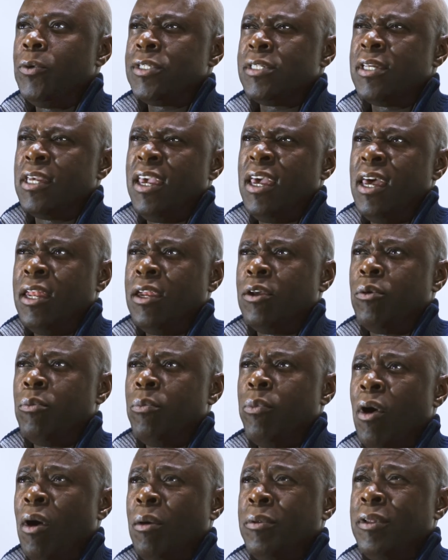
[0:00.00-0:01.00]
He was in
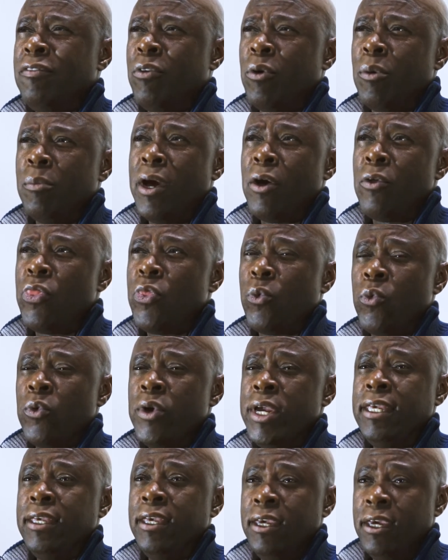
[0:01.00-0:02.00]
Canada probably for about
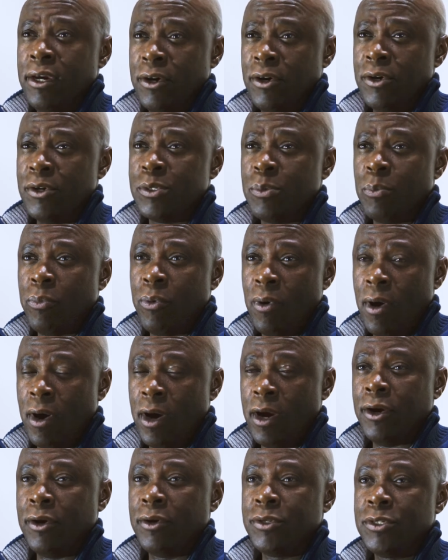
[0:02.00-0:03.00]
3 years
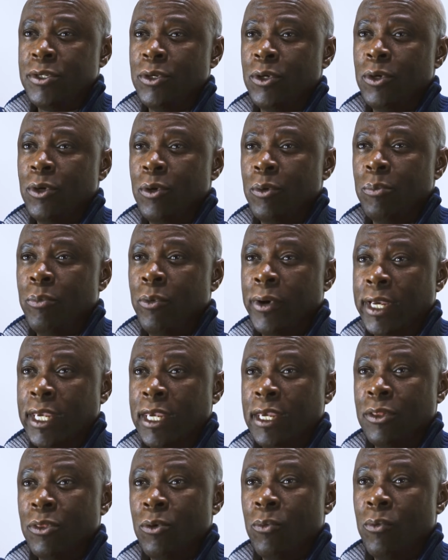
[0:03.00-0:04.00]
prior to
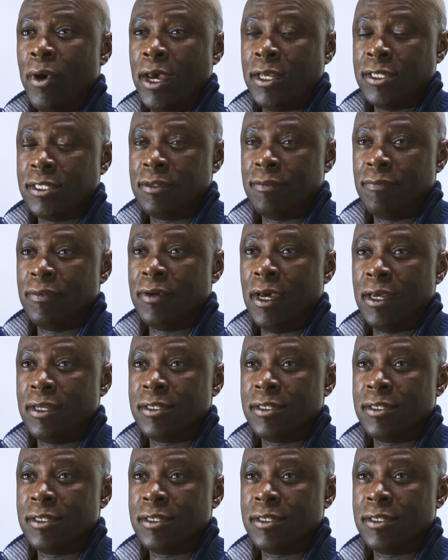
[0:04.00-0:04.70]
bringing the rest of